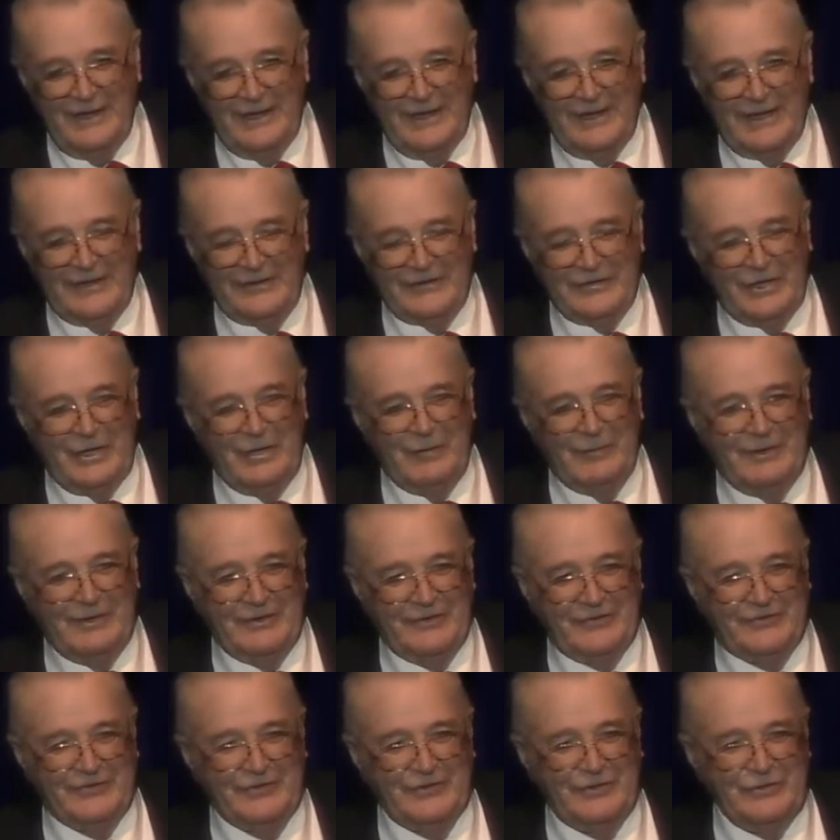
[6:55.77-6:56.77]
I told him, I
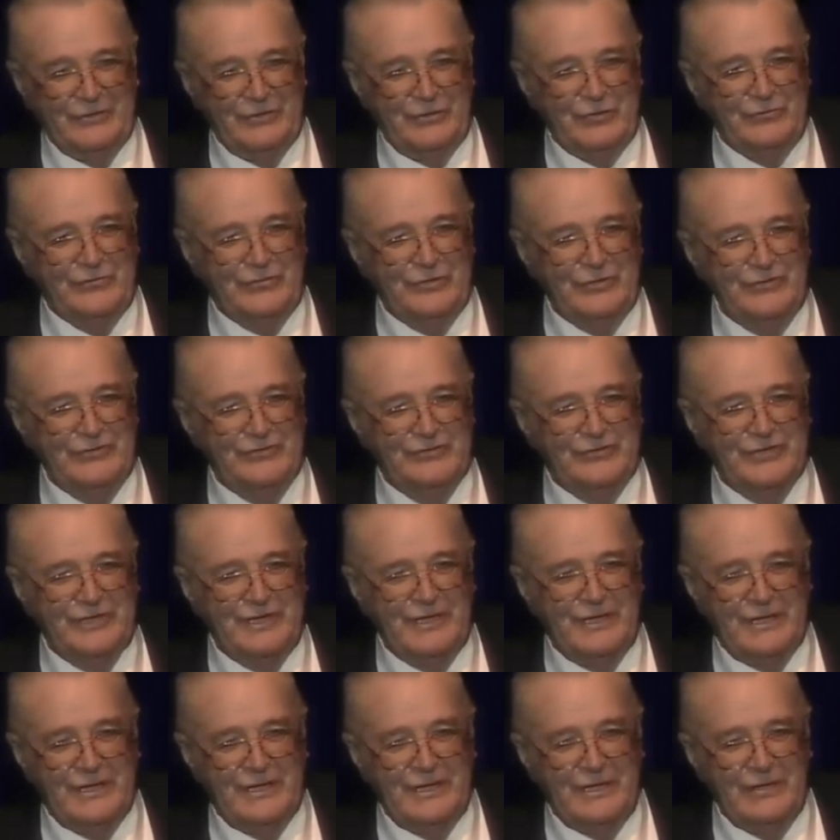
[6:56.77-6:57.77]
said, son, you too
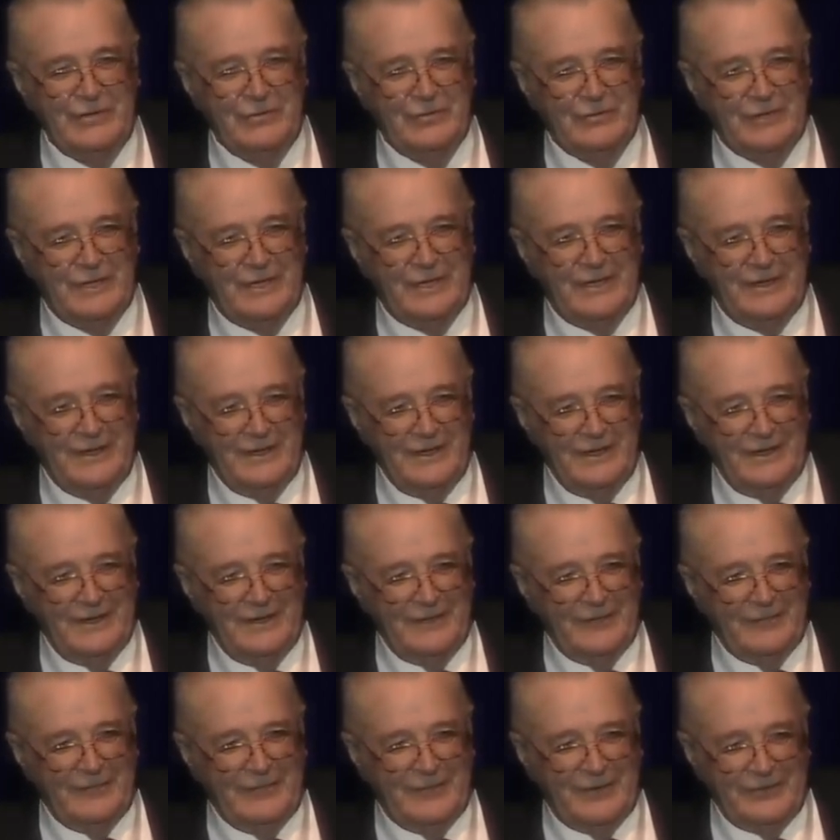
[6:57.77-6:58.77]
skinny anyway,
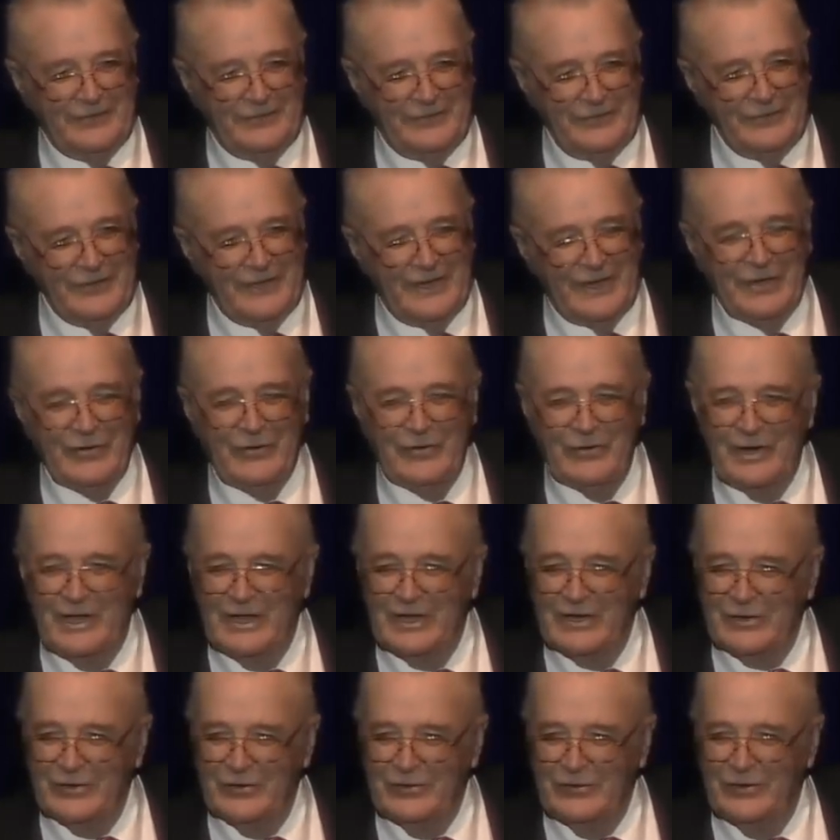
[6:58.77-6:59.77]
but you had a
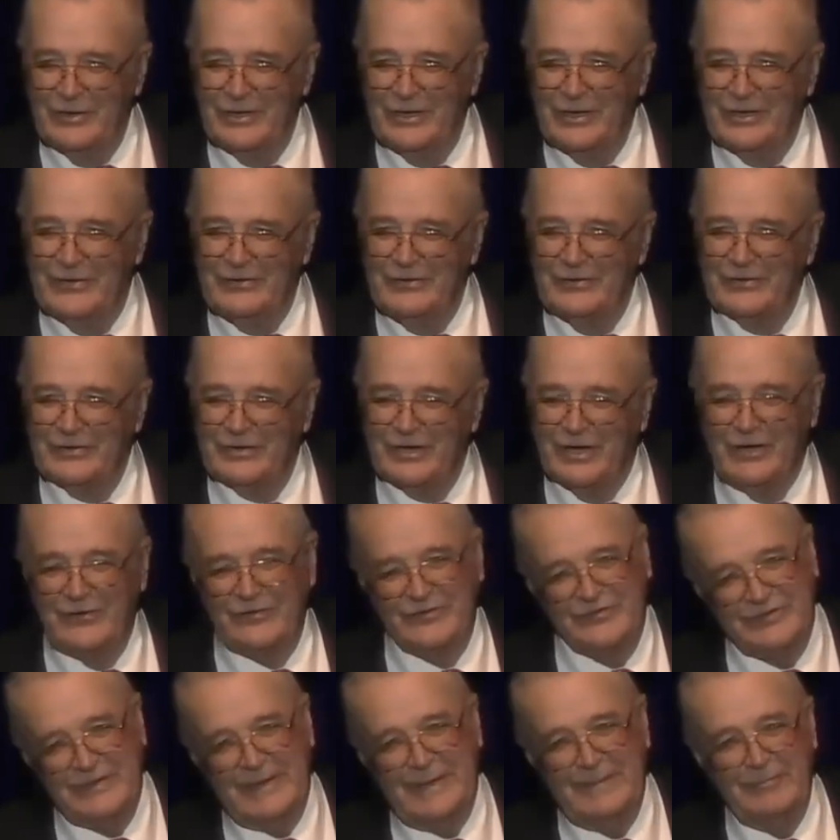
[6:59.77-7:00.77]
great career. You caught
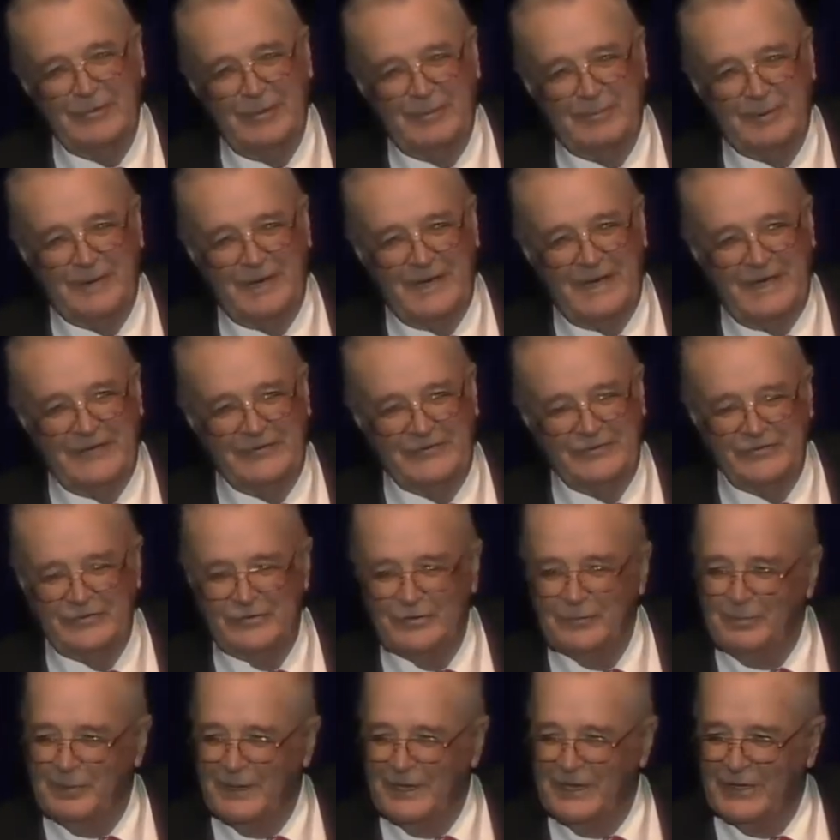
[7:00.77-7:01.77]
70 passes.
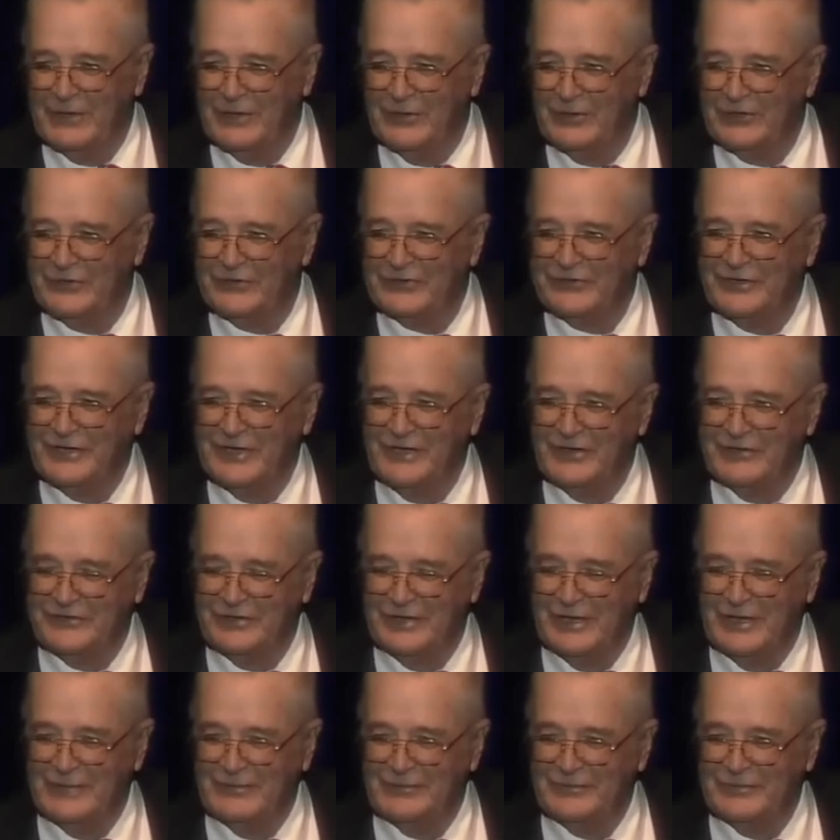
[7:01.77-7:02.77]
You played the state
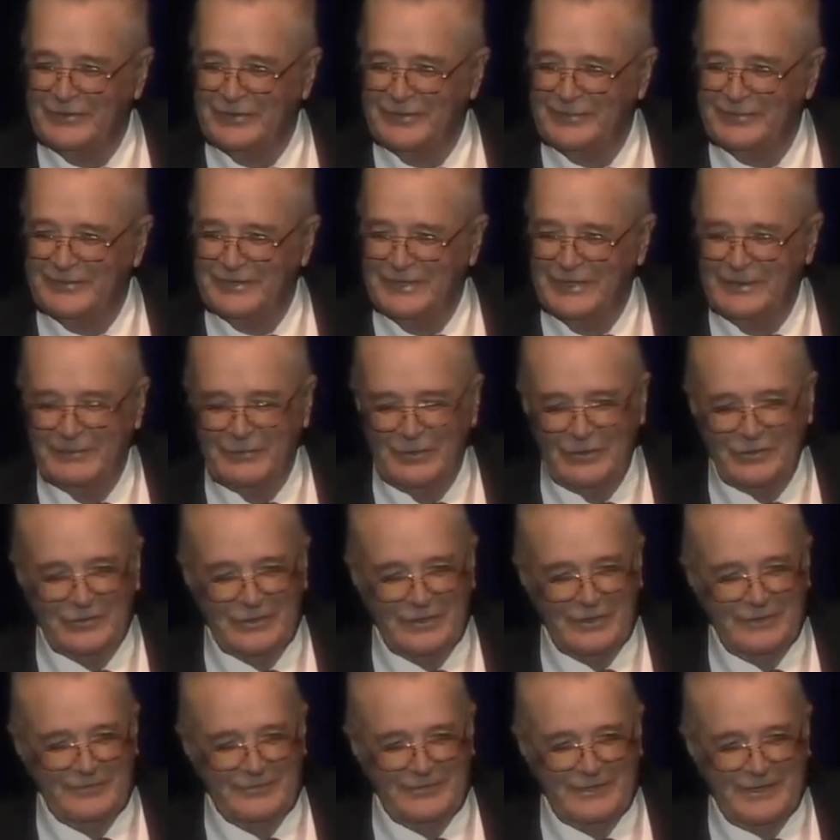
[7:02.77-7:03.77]
championship team. Don't
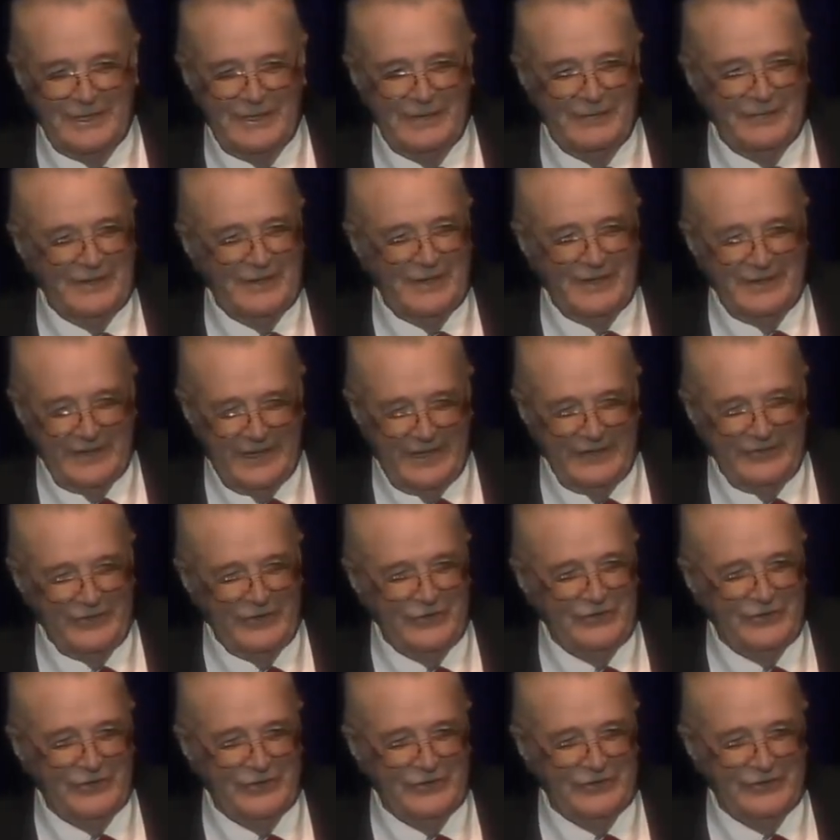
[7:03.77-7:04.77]
come telling me that. You
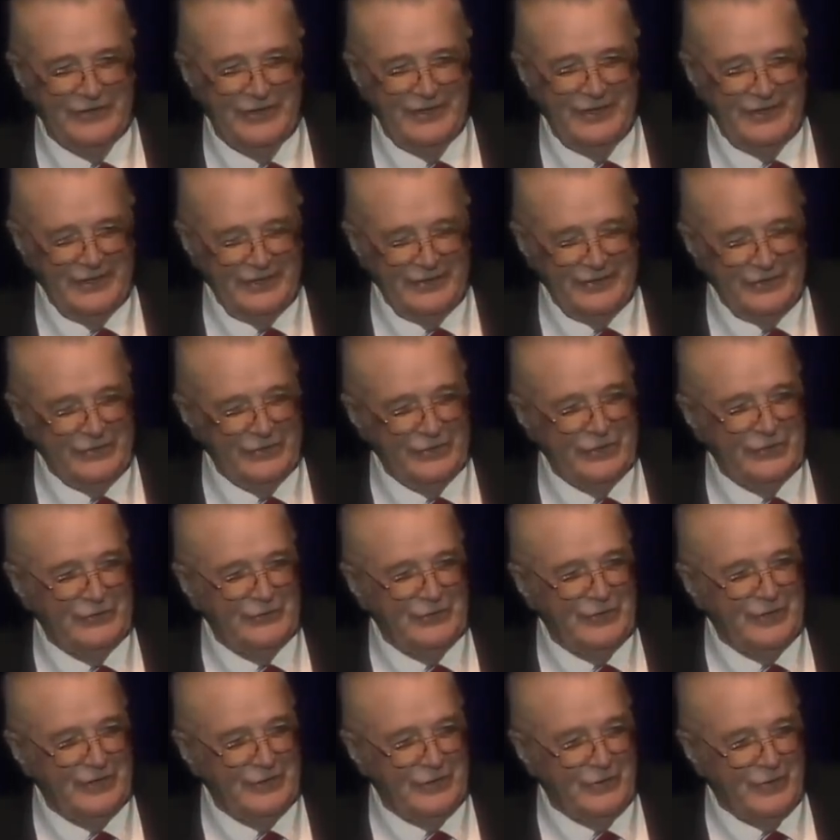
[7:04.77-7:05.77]
just
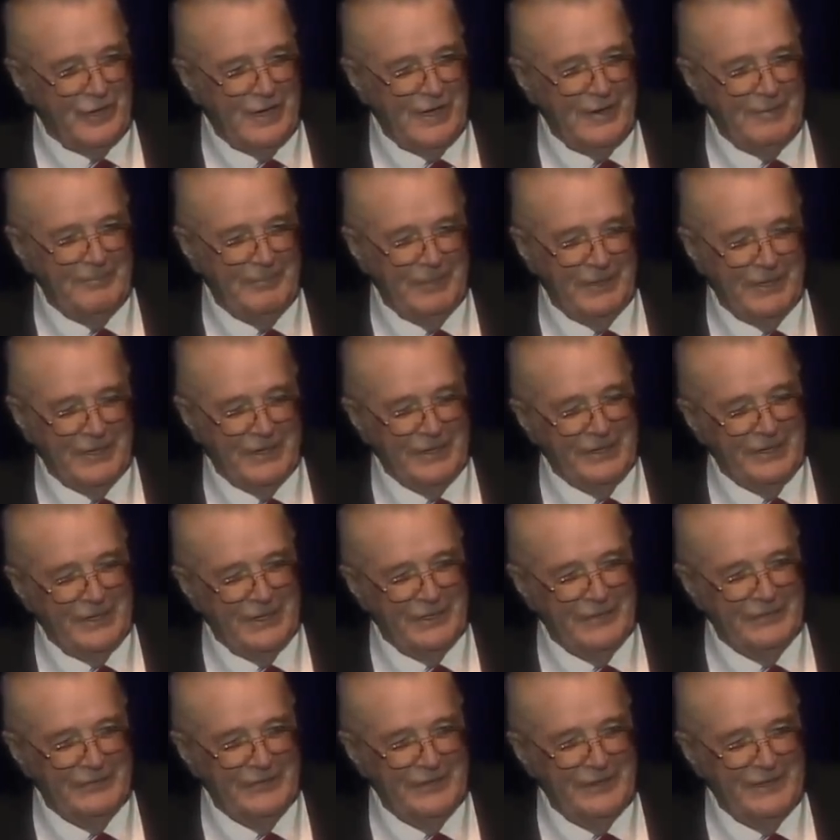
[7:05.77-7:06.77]
wasn't quite big
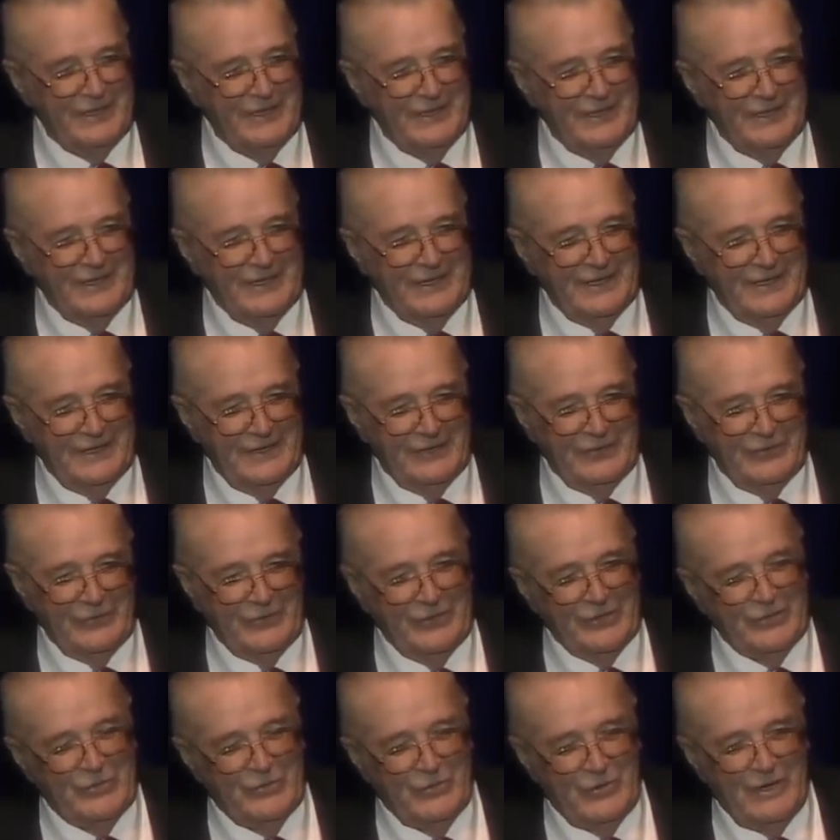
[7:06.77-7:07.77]
enough, and you
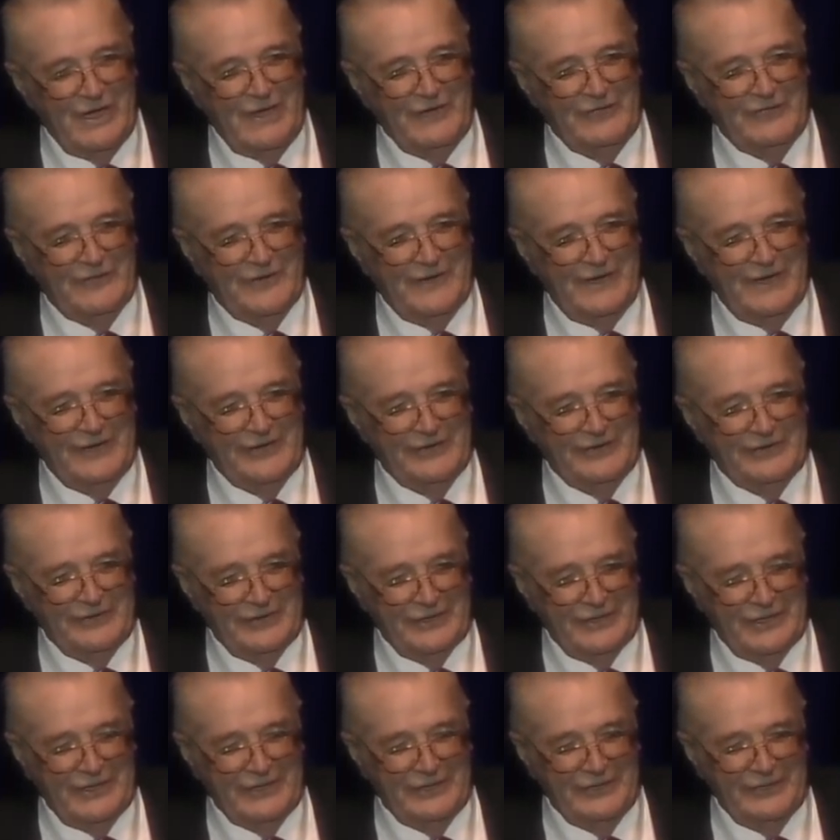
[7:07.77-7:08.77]
wasn't quite fast
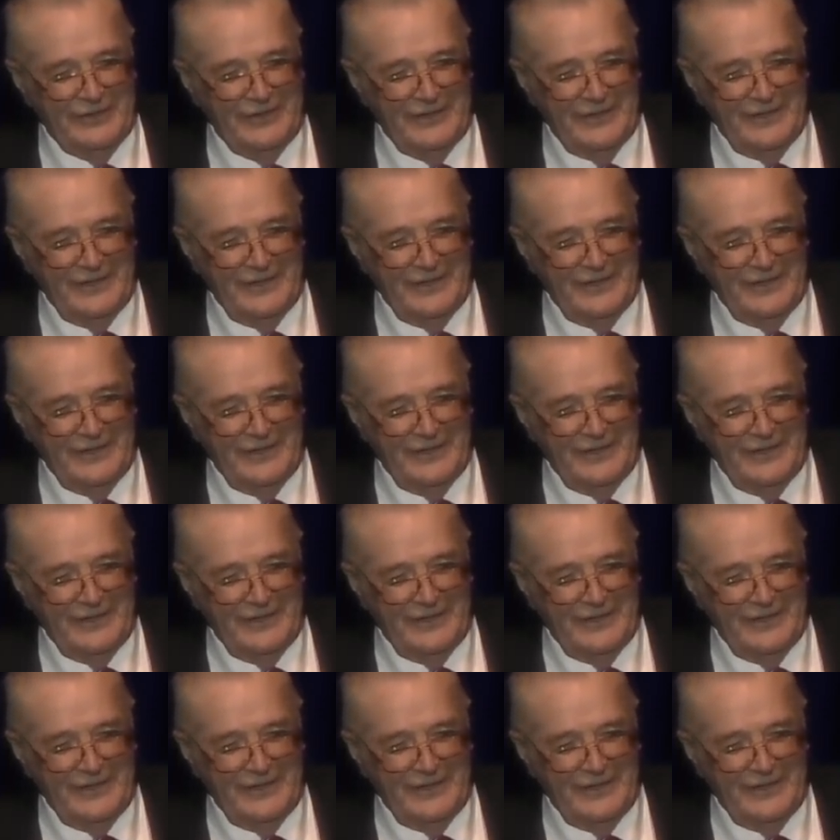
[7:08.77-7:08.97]
enough.